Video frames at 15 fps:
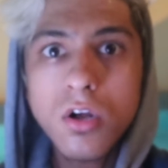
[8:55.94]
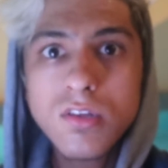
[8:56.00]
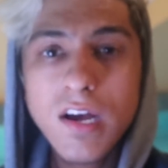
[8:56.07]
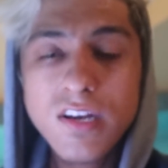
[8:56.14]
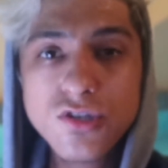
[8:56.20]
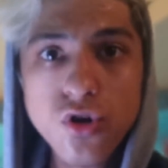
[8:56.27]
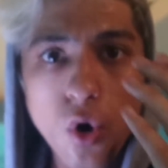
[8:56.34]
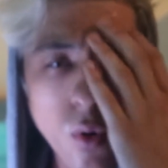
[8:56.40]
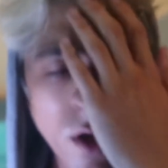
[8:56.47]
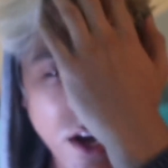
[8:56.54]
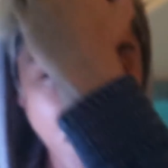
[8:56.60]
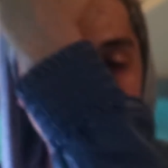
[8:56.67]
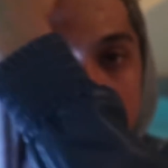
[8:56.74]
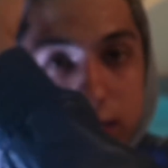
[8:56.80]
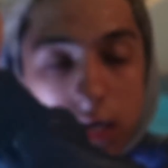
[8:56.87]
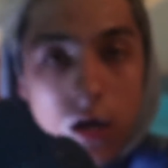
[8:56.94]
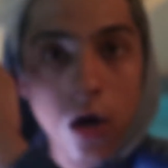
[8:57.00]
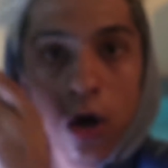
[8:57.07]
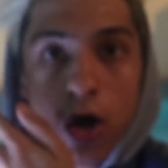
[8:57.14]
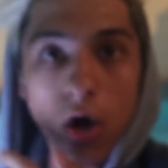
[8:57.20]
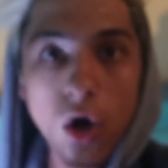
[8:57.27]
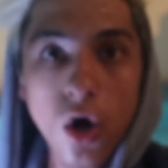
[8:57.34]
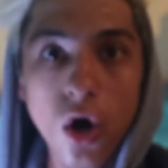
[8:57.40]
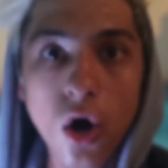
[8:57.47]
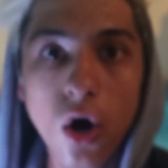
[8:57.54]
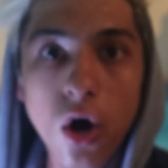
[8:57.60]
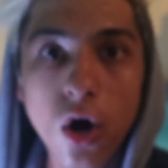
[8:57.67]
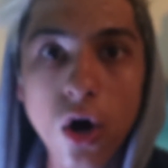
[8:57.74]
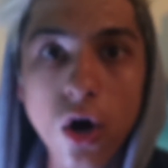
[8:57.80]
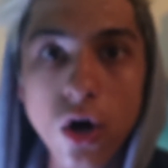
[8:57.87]
There's no way, guys.
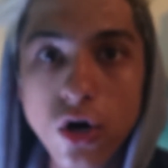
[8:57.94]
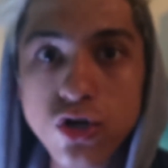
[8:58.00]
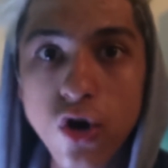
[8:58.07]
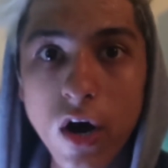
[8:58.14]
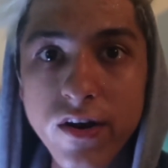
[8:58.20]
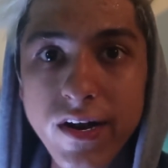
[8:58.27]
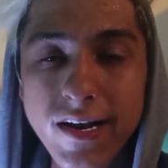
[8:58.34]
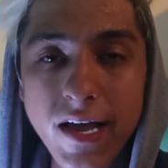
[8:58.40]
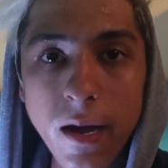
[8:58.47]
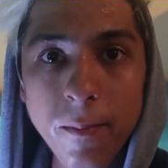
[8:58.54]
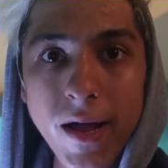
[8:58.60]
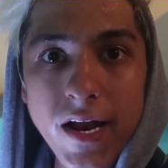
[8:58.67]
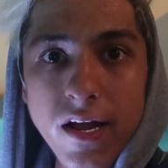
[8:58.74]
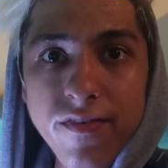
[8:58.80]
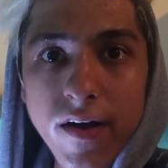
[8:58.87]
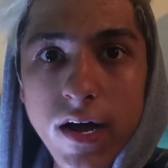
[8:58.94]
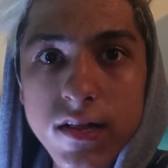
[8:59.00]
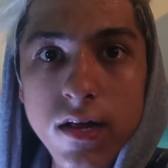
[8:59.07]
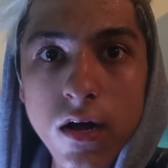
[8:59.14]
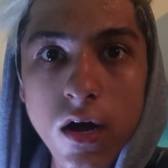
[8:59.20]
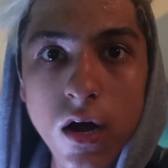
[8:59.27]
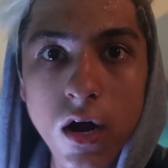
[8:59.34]
Yo, I really can't believe it.